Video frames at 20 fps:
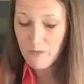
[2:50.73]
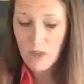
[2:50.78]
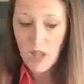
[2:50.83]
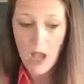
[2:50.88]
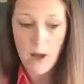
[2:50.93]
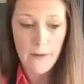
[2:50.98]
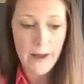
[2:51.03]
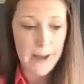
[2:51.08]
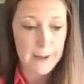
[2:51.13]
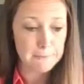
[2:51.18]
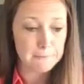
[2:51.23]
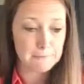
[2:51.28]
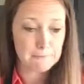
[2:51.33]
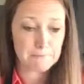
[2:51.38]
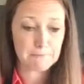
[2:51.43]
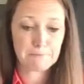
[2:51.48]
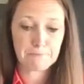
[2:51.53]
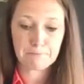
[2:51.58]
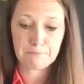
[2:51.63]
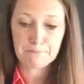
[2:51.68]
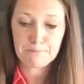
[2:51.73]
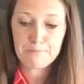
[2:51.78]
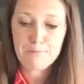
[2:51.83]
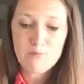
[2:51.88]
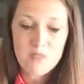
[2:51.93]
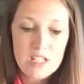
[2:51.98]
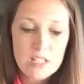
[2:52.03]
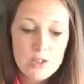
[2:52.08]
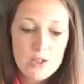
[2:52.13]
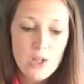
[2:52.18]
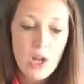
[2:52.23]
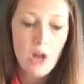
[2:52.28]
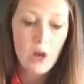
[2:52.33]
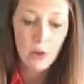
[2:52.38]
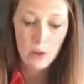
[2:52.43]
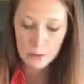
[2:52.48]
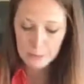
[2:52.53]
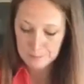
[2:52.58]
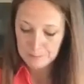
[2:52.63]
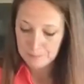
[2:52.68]
Okay,
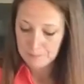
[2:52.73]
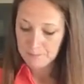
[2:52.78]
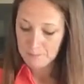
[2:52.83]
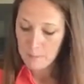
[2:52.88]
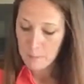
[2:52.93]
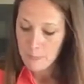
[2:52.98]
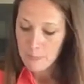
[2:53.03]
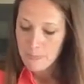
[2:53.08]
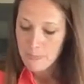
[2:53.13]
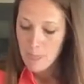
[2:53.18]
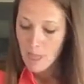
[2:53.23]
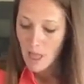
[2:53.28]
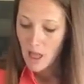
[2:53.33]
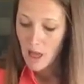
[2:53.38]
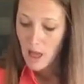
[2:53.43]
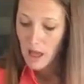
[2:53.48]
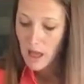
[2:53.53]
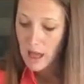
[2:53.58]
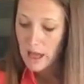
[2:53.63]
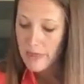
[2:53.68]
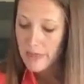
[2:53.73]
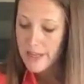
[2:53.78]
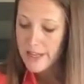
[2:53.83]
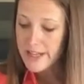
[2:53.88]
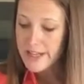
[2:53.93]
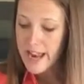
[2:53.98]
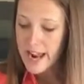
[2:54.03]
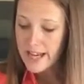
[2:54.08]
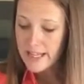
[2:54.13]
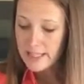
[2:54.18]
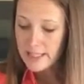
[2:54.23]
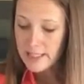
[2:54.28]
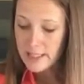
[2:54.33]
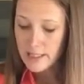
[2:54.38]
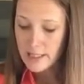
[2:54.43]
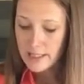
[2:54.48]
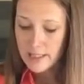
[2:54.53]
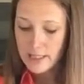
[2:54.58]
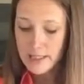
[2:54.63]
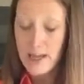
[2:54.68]
so the
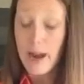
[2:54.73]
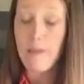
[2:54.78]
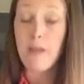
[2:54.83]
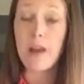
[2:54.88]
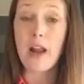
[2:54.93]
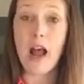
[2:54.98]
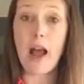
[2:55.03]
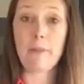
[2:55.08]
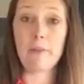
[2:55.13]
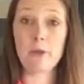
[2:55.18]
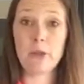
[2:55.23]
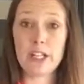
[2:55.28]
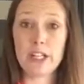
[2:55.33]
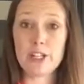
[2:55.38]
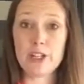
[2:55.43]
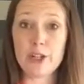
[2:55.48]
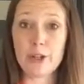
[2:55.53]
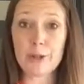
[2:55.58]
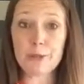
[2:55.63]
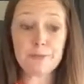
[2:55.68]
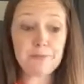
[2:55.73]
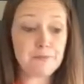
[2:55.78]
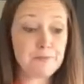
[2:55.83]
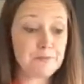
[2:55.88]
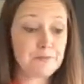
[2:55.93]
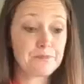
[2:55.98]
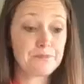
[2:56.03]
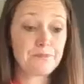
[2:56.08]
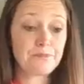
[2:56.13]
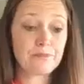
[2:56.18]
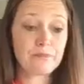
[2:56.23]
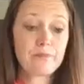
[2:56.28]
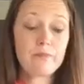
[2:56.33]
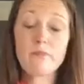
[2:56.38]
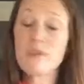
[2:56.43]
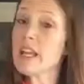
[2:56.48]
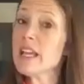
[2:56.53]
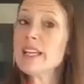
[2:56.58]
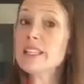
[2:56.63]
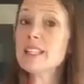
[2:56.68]
next step that I'm going to do
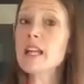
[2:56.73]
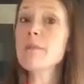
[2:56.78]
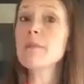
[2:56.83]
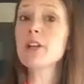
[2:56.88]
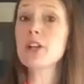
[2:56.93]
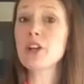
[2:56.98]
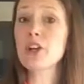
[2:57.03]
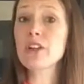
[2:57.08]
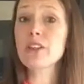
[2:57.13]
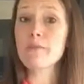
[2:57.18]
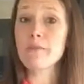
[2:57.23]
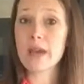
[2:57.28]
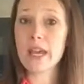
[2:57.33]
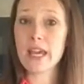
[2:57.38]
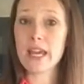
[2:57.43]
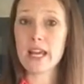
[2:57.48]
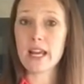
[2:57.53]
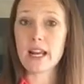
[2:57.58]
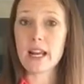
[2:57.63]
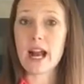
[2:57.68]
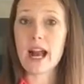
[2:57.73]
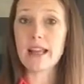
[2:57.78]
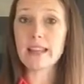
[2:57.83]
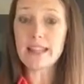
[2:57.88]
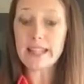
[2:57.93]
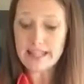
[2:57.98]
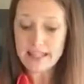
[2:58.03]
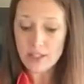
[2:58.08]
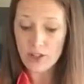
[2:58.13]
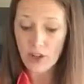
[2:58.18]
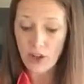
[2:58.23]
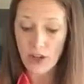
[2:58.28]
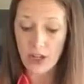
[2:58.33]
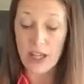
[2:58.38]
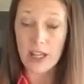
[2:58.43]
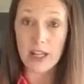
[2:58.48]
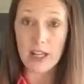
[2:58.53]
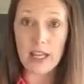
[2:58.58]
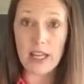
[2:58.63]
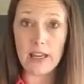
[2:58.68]
is I'm going to cook the bacon. I like to cook
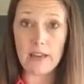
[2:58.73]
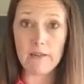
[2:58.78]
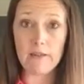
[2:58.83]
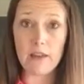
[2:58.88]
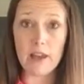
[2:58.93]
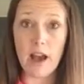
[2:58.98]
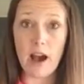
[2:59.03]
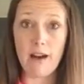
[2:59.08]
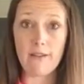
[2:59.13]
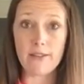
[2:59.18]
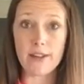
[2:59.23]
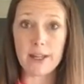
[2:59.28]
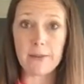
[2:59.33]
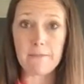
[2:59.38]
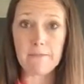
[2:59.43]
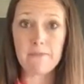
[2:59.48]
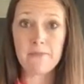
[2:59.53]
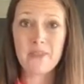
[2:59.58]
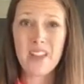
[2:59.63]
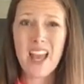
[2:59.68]
it in the oven.